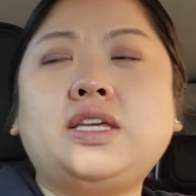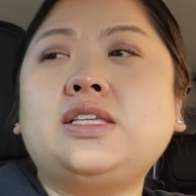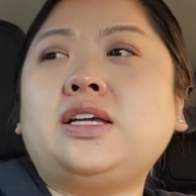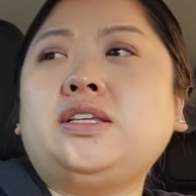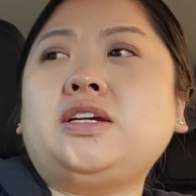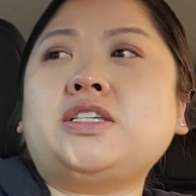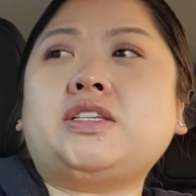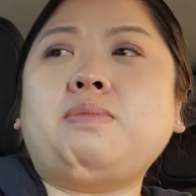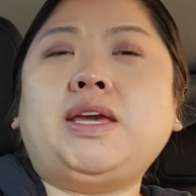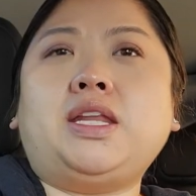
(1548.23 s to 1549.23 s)
he's
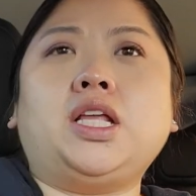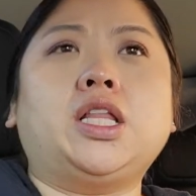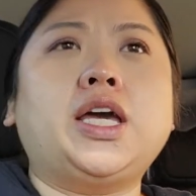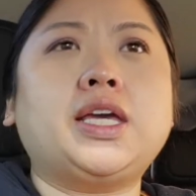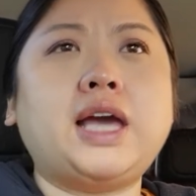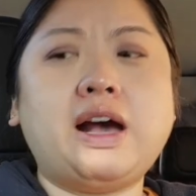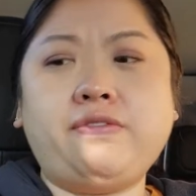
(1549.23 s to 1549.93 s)
underestimating like how